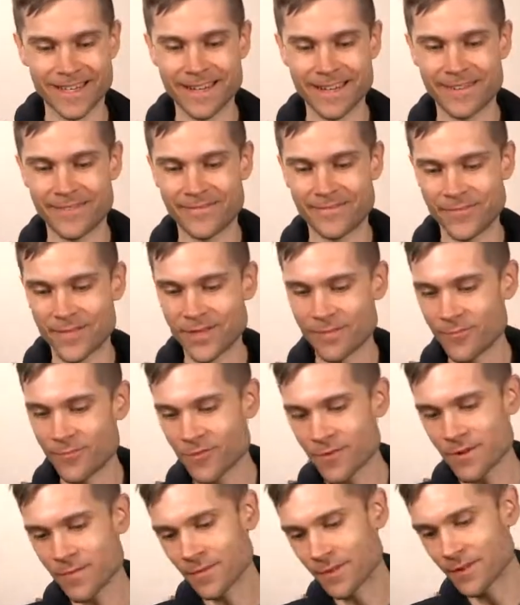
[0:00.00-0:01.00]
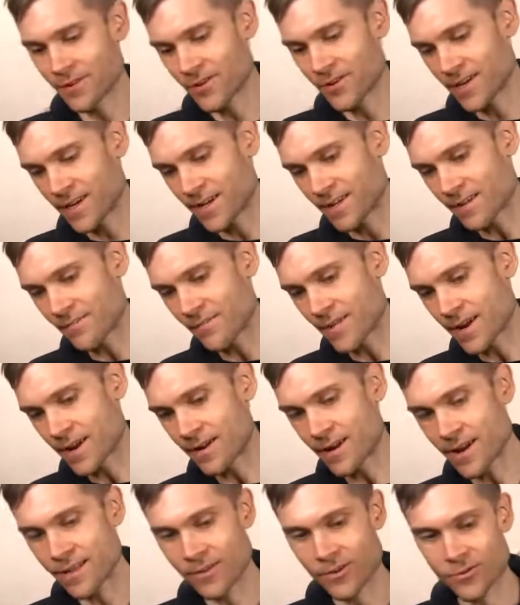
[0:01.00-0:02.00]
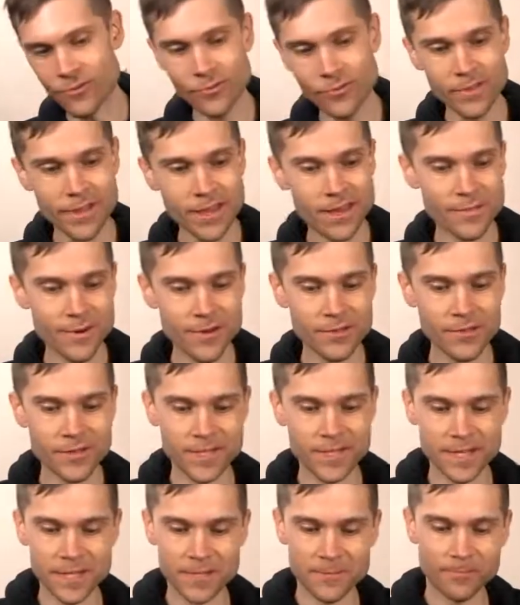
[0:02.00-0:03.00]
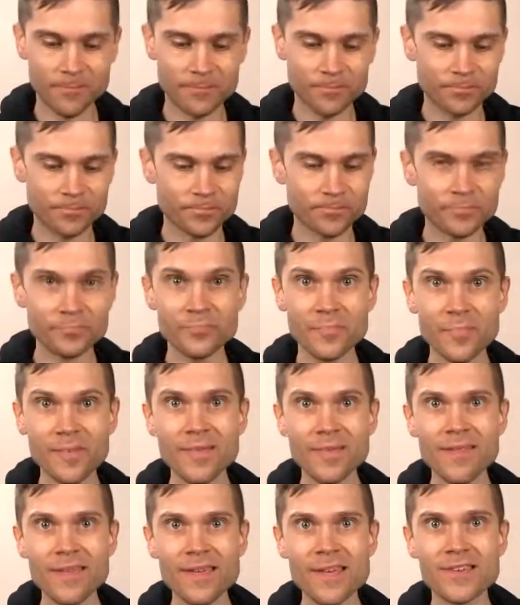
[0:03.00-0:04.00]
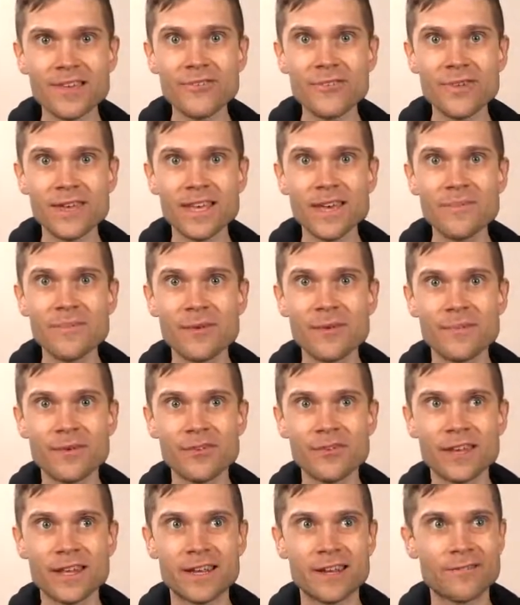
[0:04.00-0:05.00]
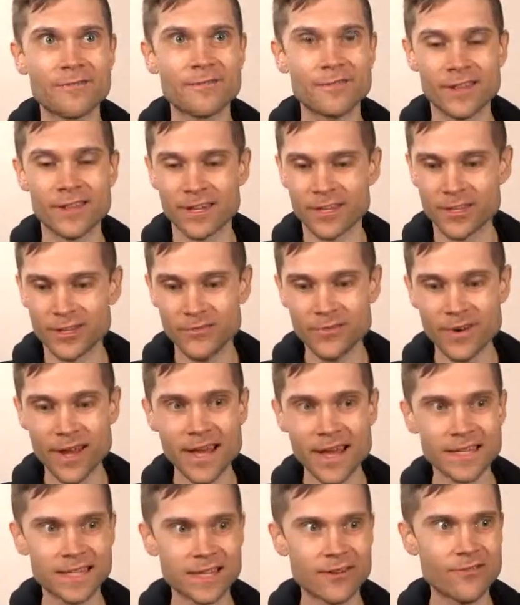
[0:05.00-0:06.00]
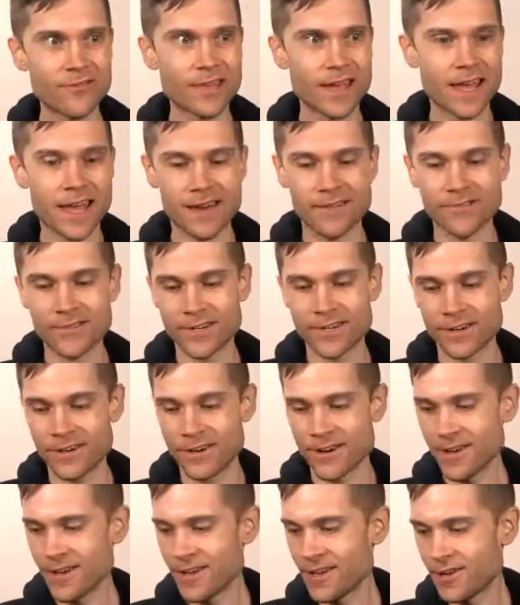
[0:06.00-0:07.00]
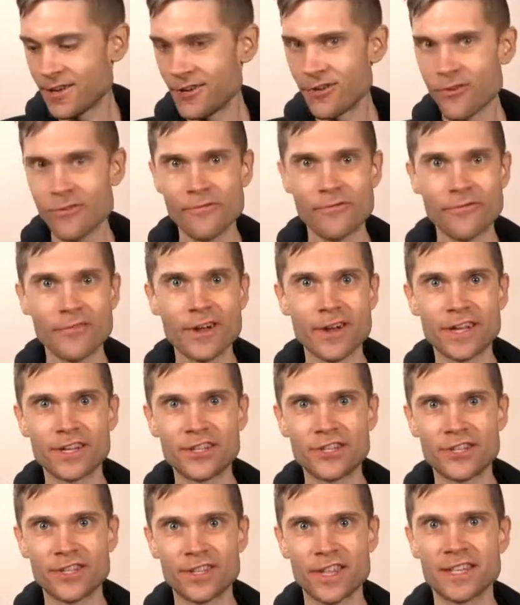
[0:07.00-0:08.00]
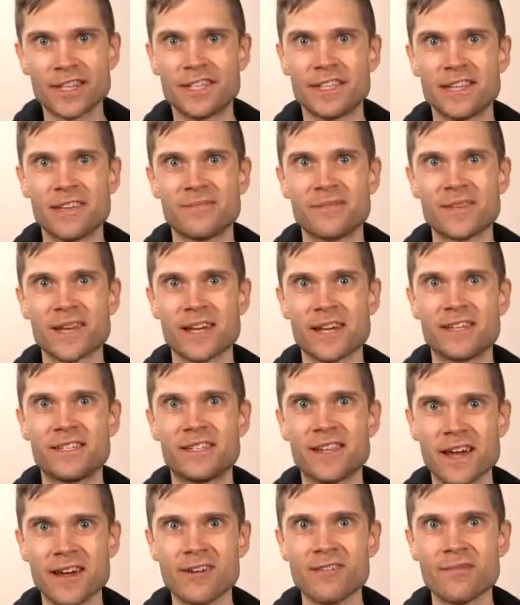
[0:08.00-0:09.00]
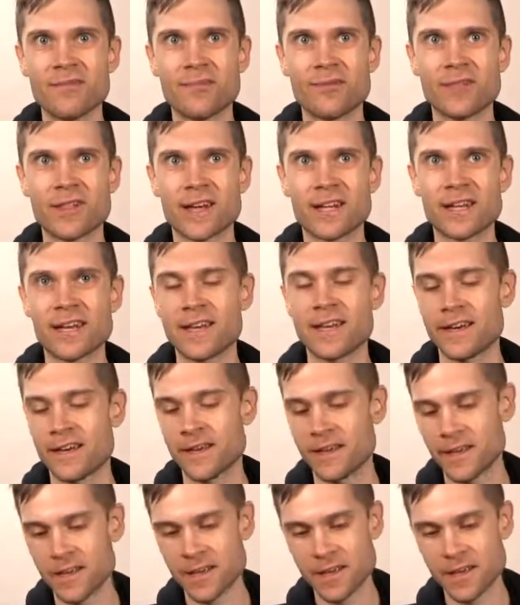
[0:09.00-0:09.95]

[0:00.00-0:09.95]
The more I'm learning, the better. And the cool thing about this is you can keep your milk in here for like 2 days out on the counter, no fridge. That seems like a terrible idea.